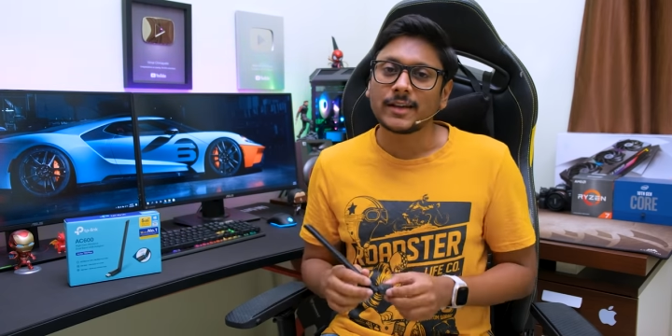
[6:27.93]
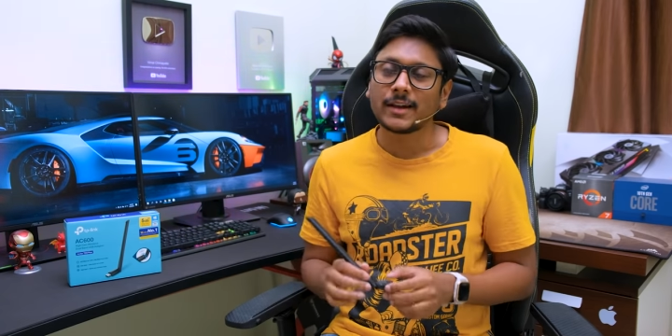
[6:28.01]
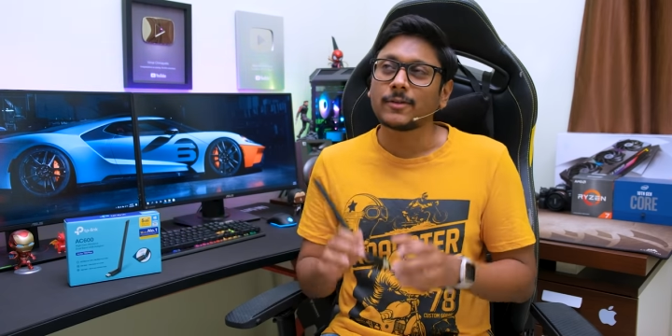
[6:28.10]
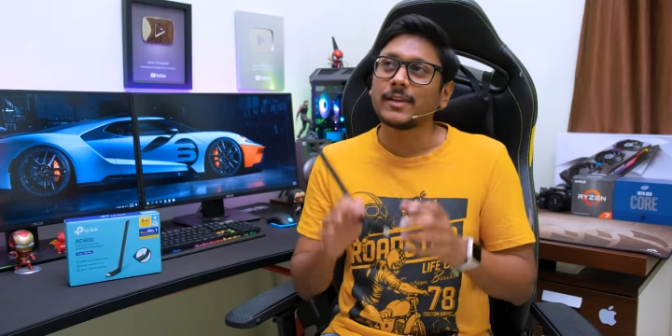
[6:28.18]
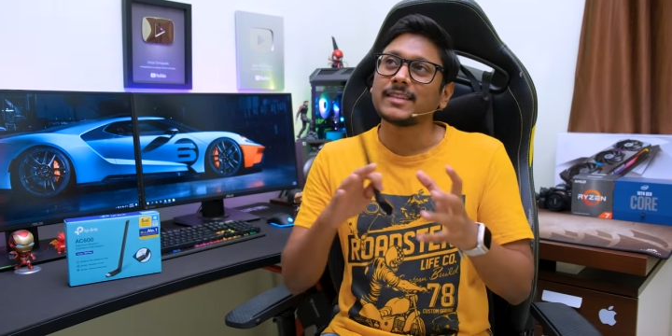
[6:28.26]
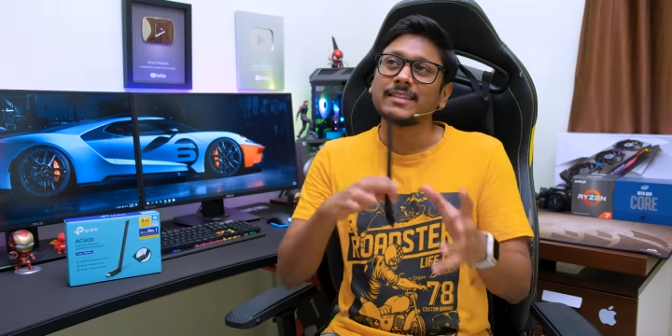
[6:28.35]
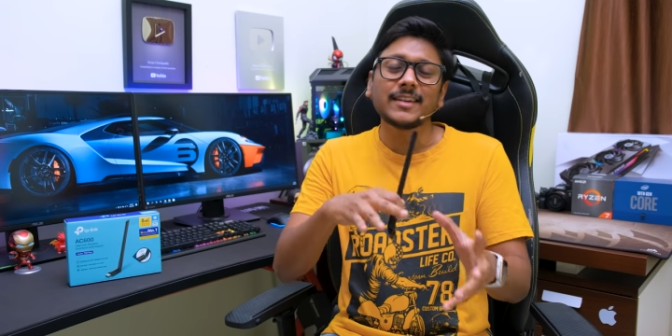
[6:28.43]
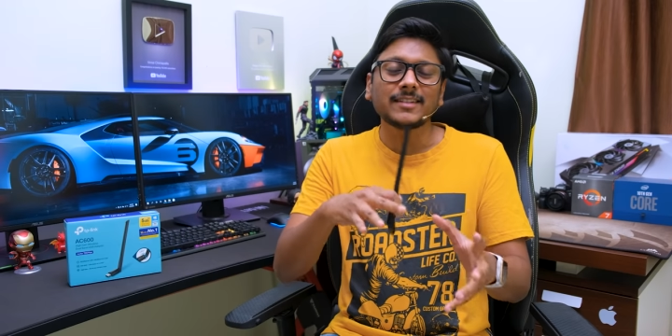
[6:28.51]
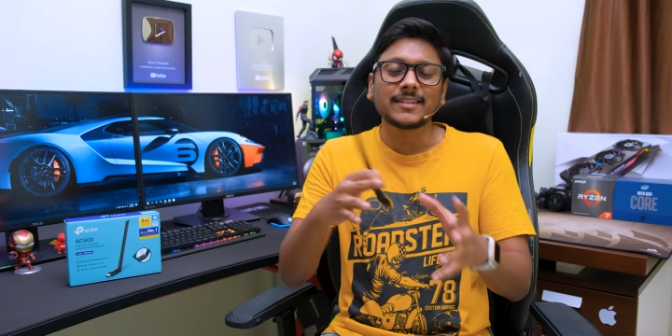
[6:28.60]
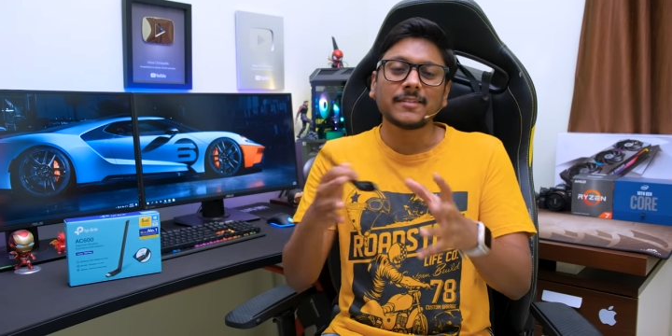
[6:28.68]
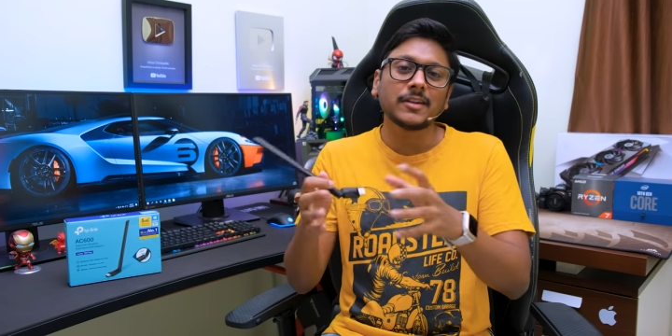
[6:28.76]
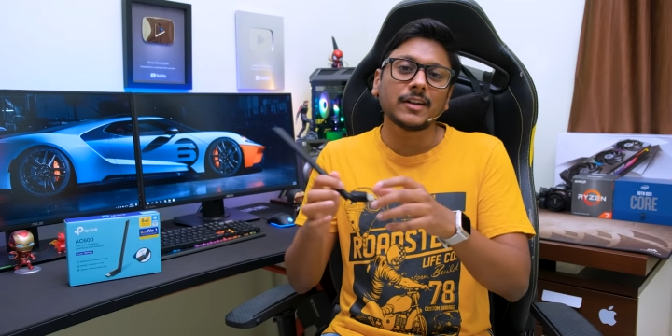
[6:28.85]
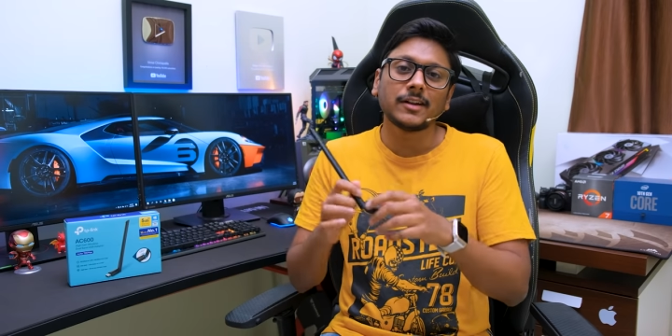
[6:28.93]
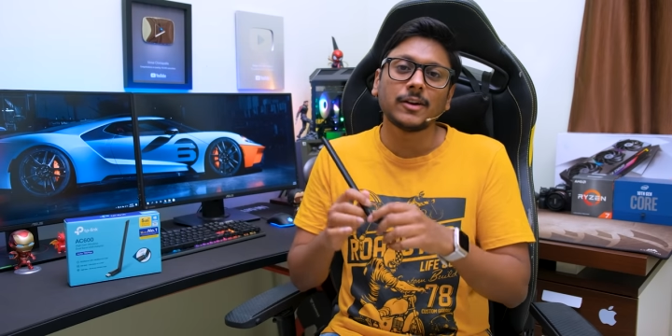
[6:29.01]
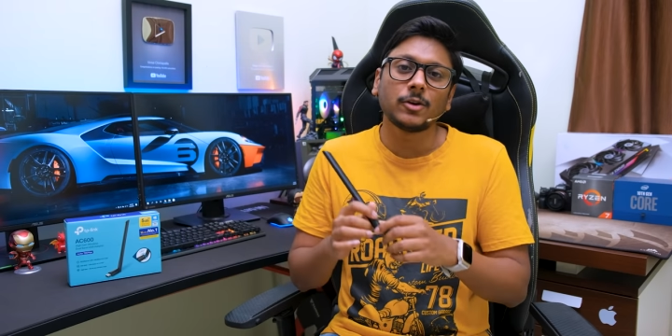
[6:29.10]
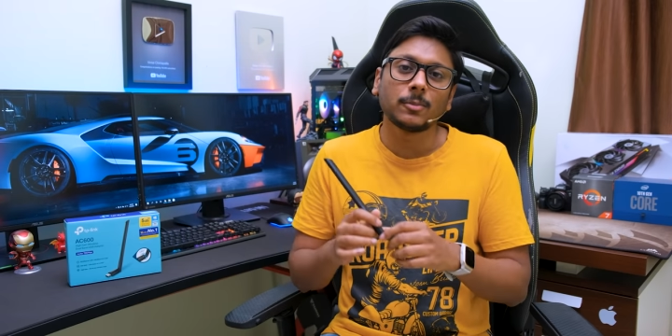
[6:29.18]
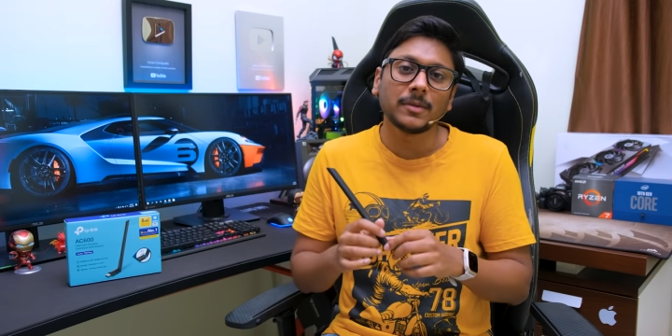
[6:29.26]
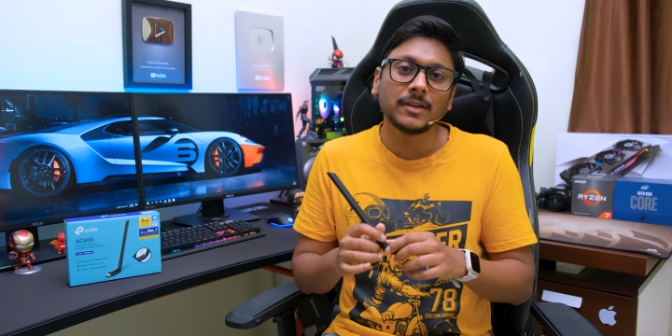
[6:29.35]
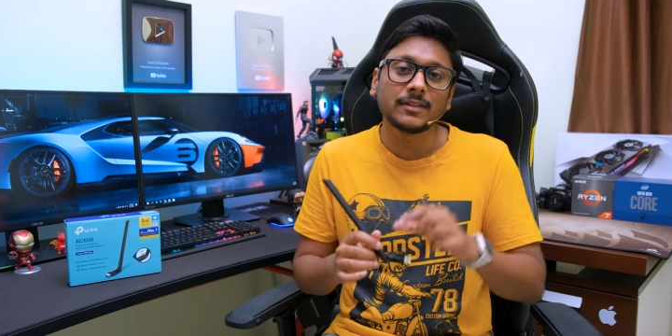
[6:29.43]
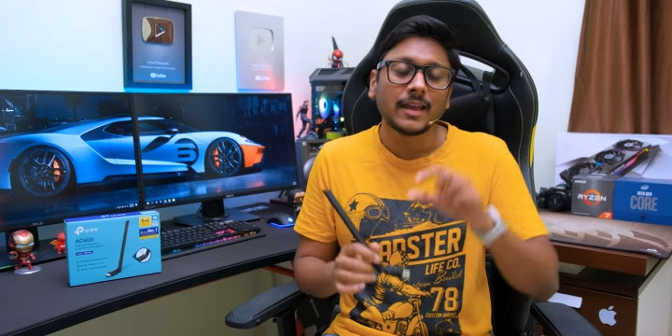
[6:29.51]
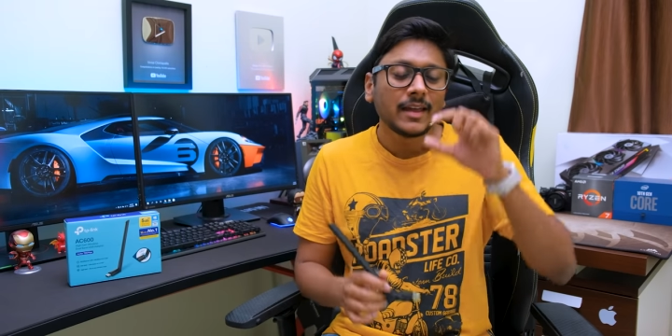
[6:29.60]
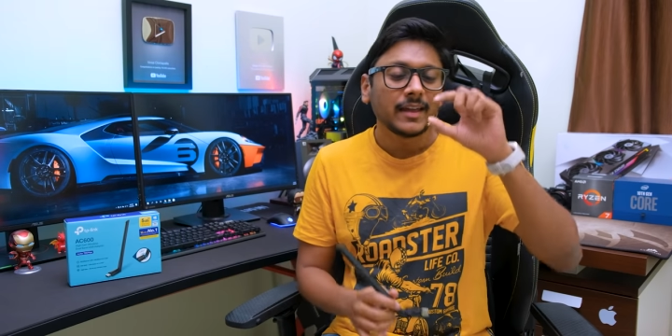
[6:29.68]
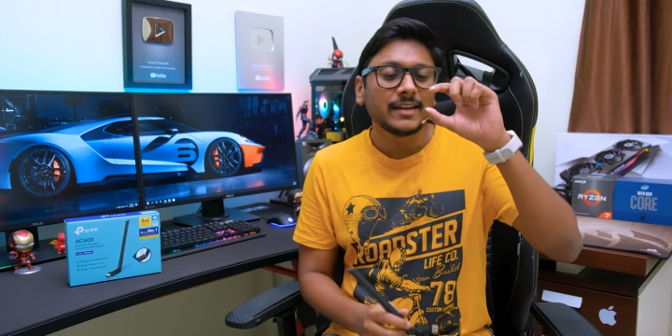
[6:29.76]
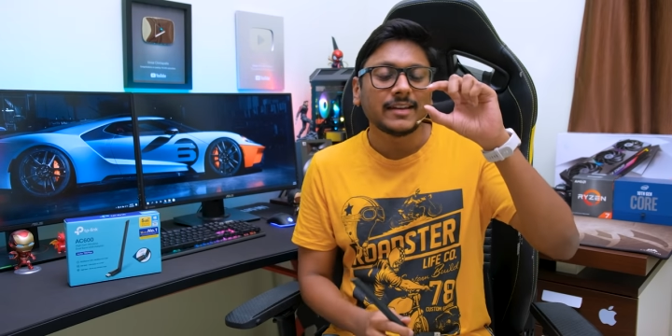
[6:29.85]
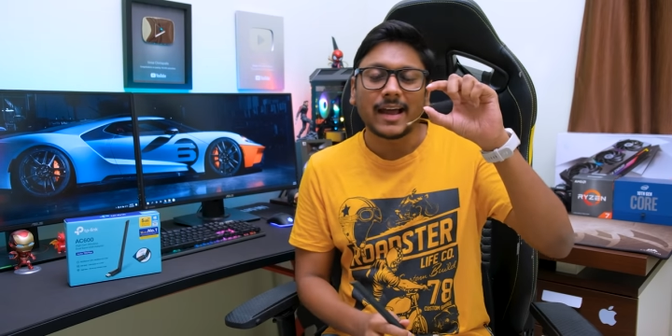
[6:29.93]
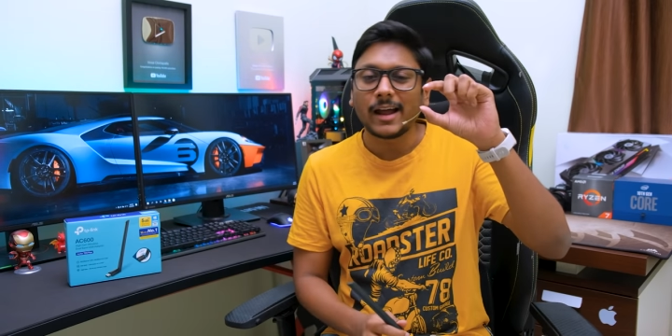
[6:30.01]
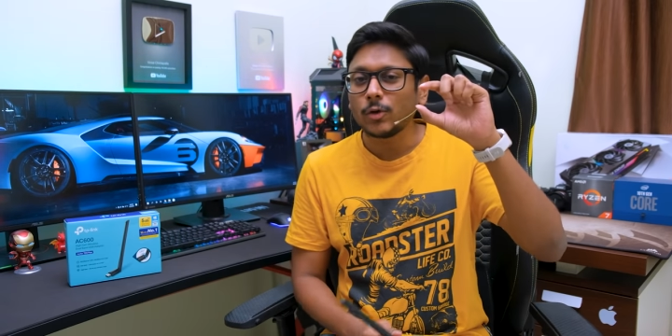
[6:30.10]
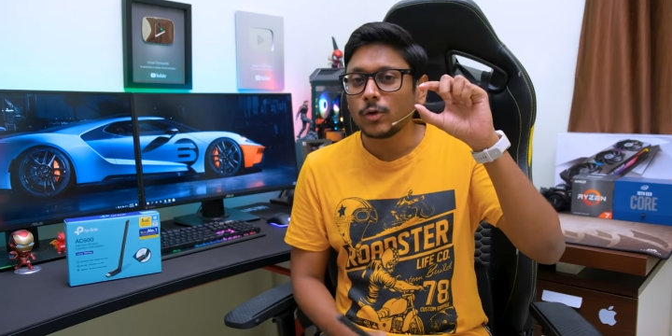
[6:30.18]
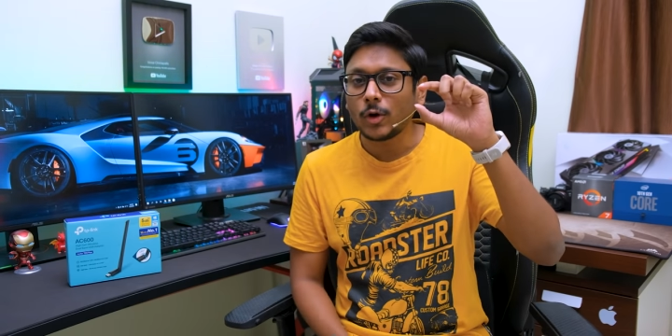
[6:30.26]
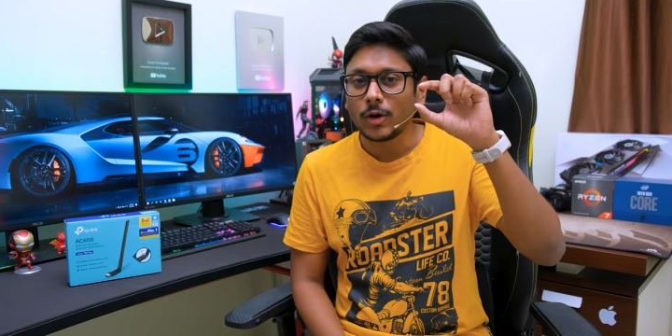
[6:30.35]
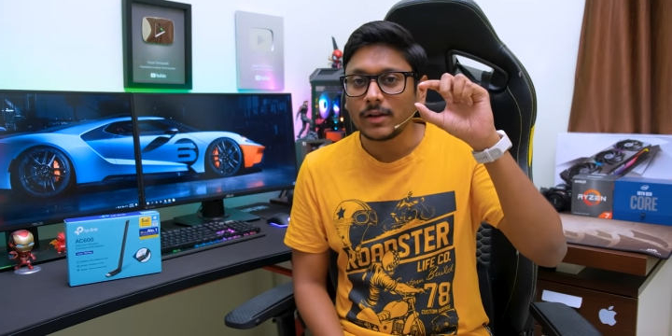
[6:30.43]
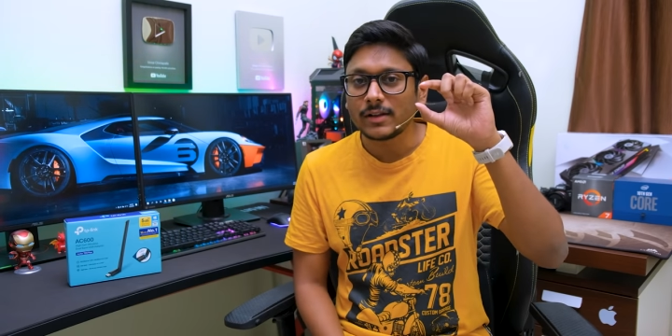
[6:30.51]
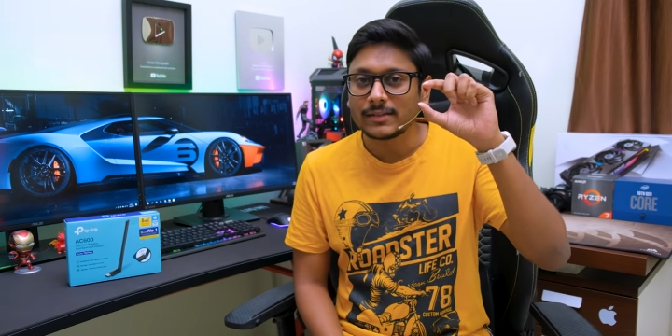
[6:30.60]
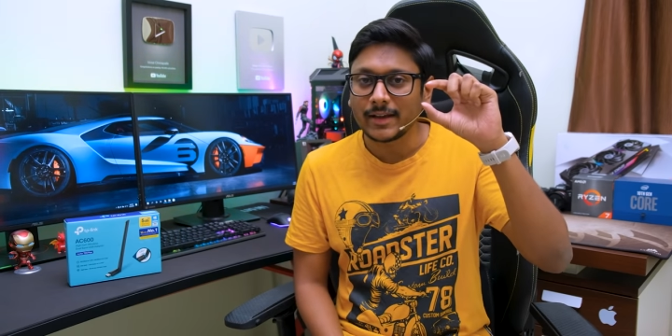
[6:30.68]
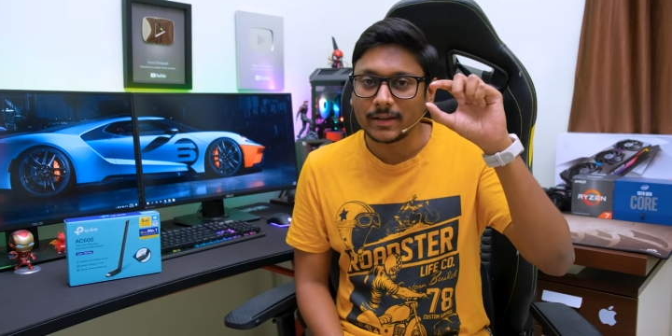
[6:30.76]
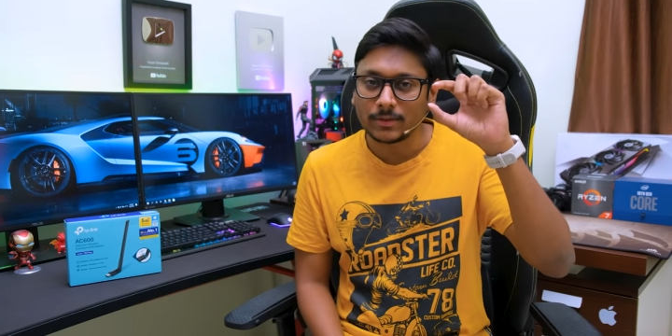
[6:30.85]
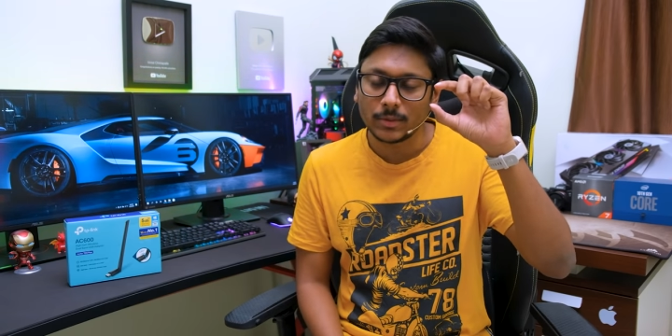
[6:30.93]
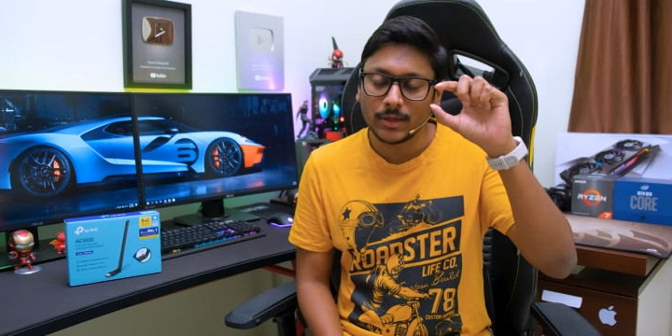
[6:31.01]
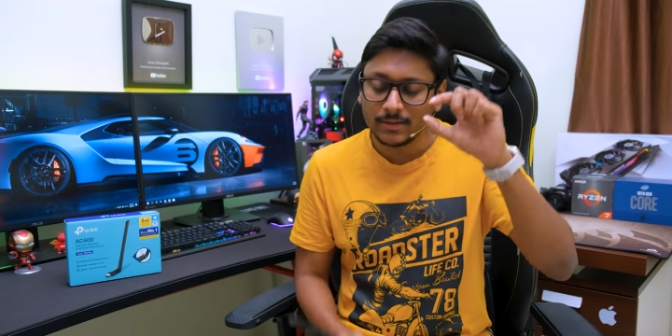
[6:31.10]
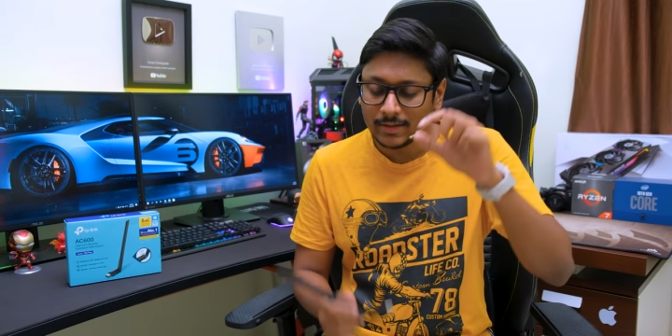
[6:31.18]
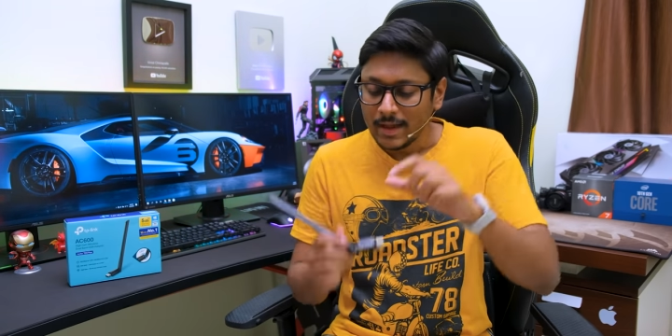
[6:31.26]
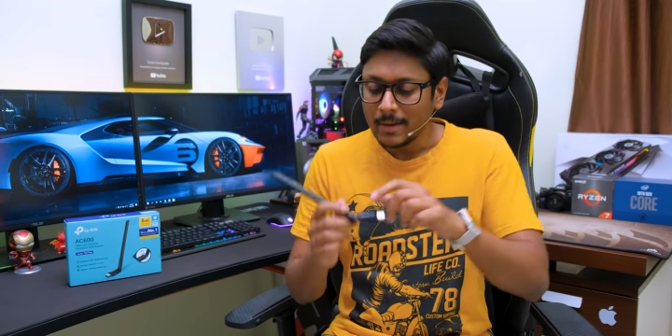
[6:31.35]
around like 6-700 rupees in nano dongle size ones.